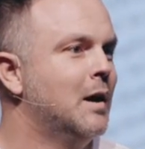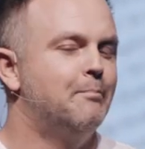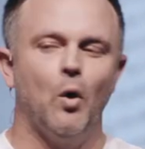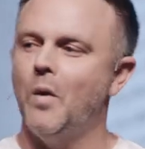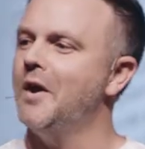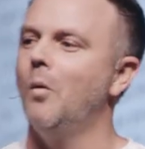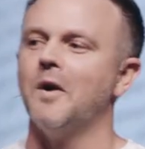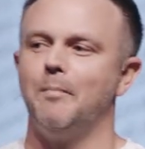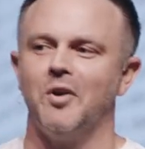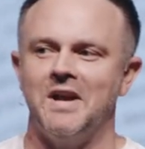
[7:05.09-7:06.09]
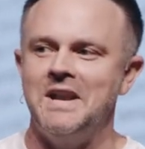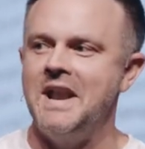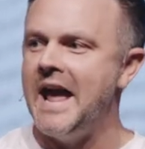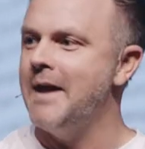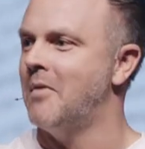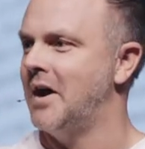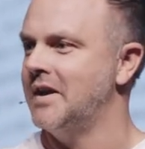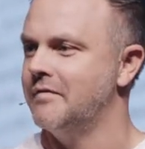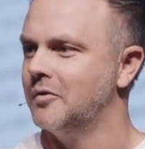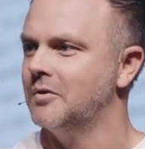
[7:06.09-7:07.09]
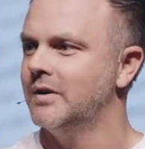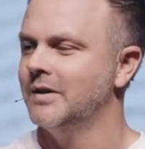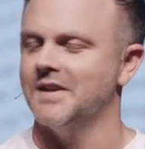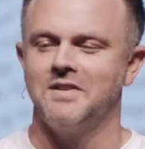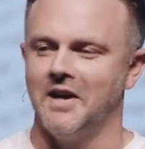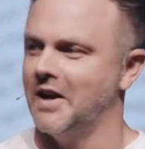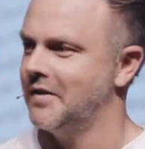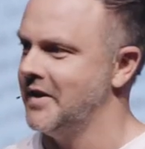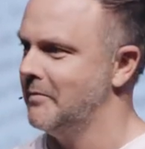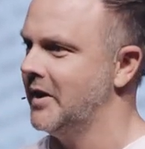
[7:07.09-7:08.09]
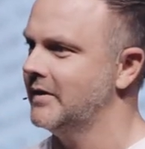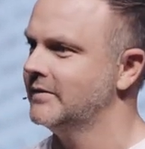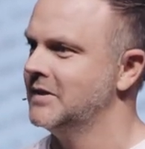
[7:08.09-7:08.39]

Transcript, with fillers: but we don't want to put a name on evil because then I got to think about it.